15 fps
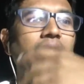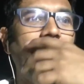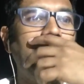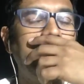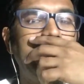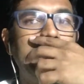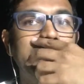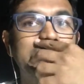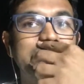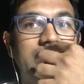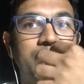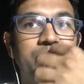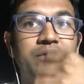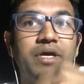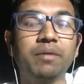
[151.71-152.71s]
and at the
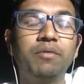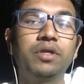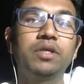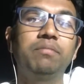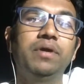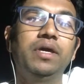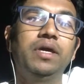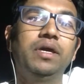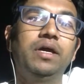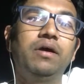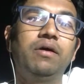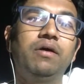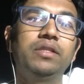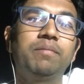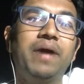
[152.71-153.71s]
same time on
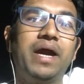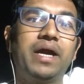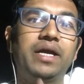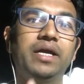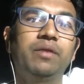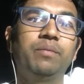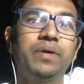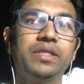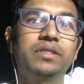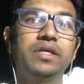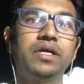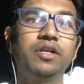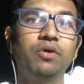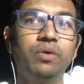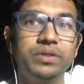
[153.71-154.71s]
the back end with
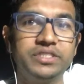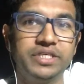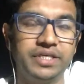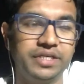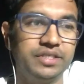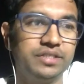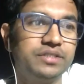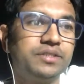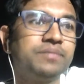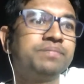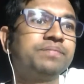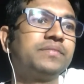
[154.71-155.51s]
Node.js,